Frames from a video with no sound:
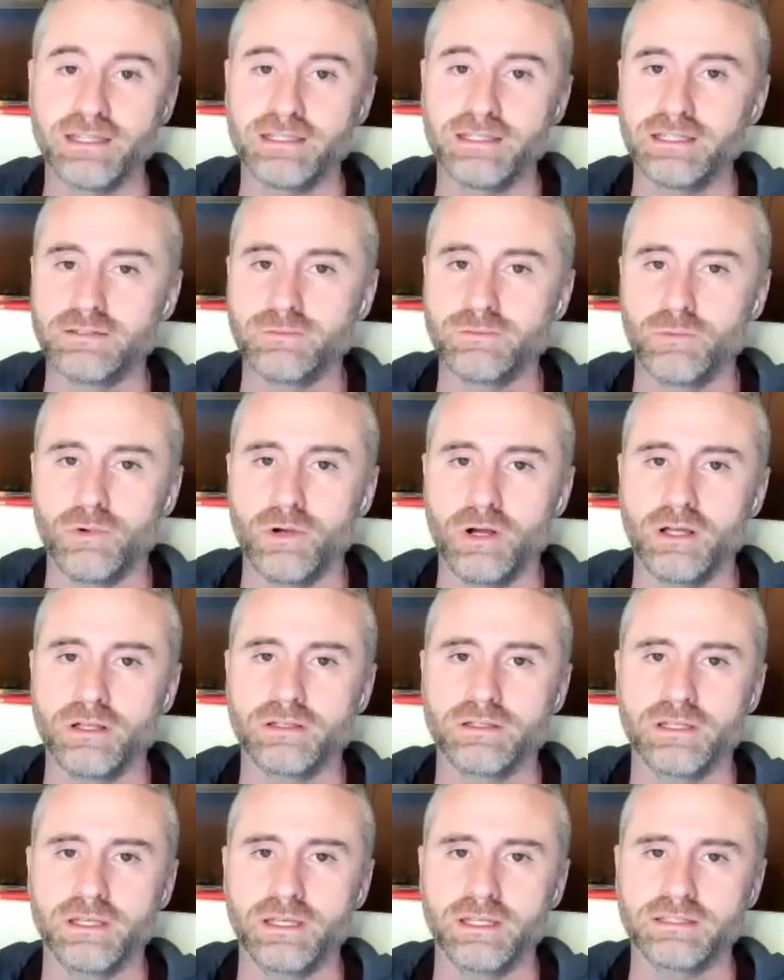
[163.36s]
didn't
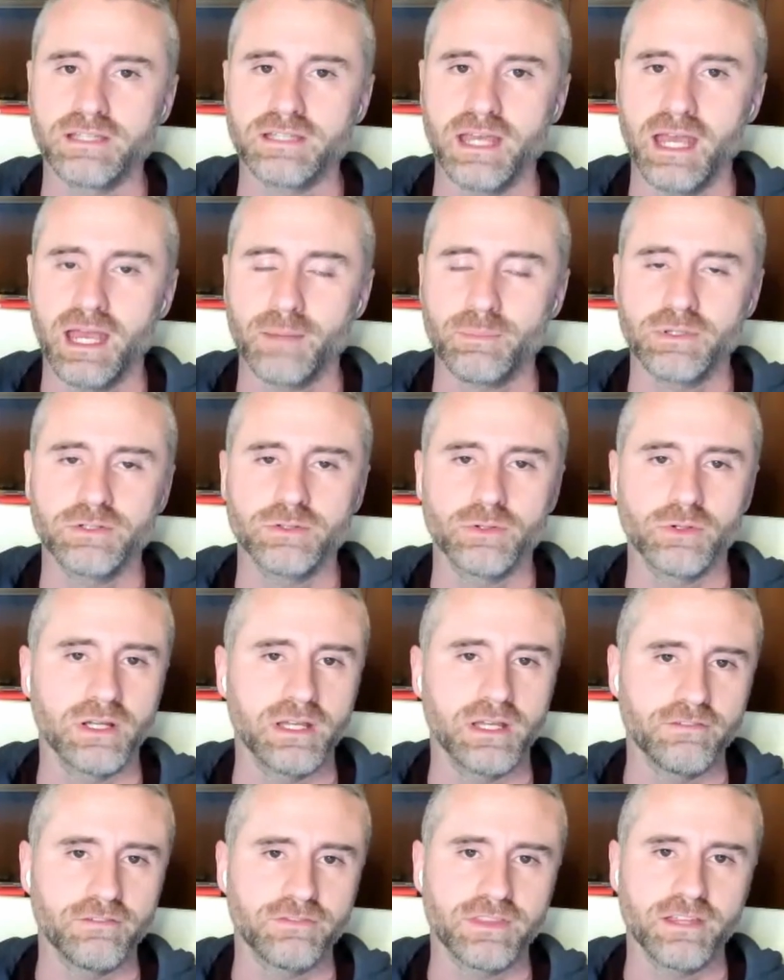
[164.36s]
want it to happen, or
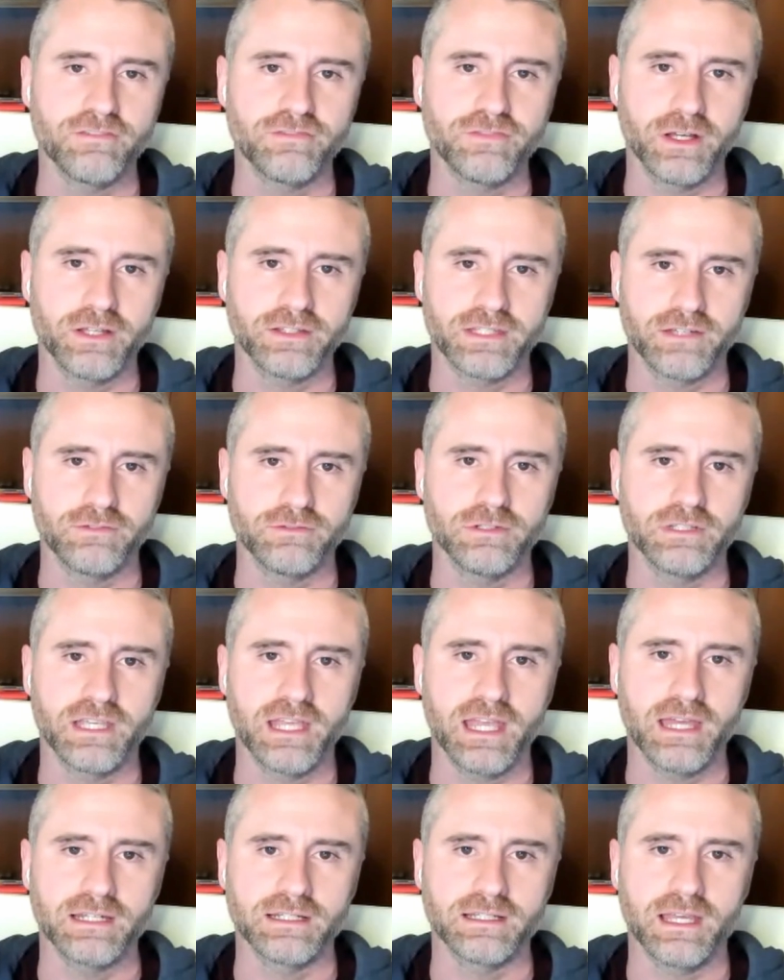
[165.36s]
if they felt they really
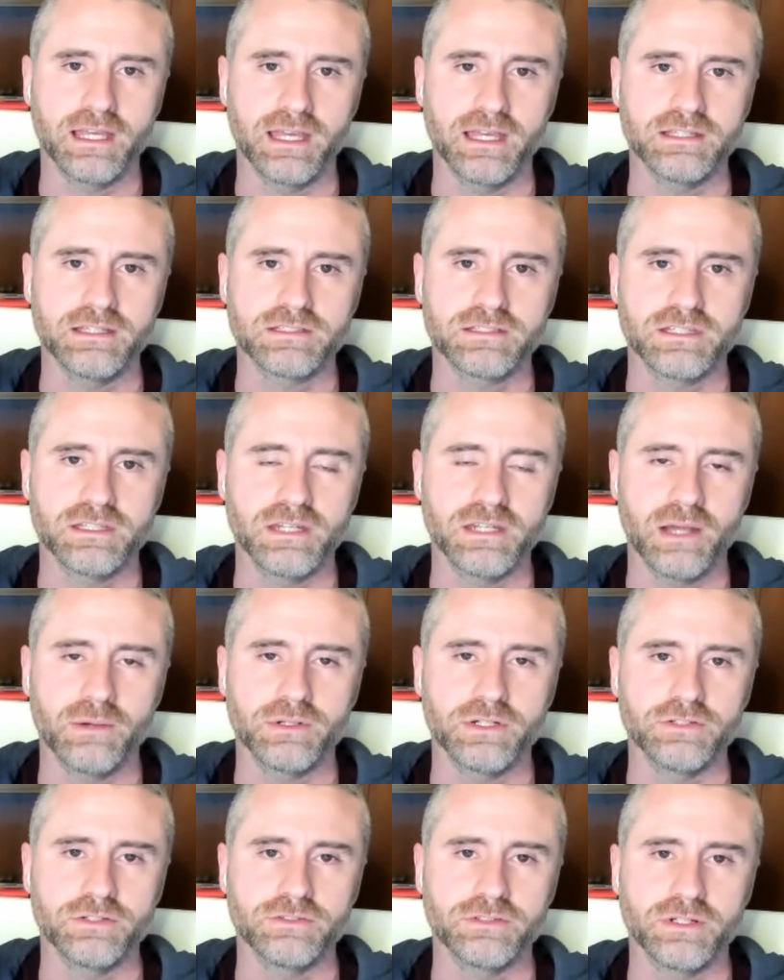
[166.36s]
had a case, then I
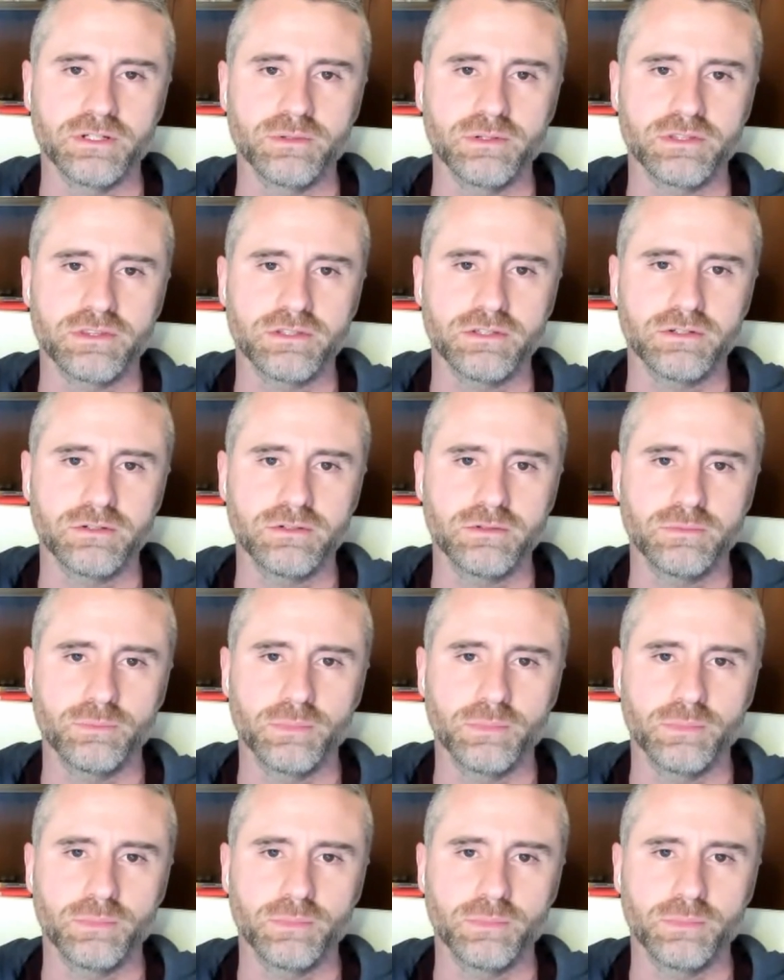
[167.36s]
would agree with you.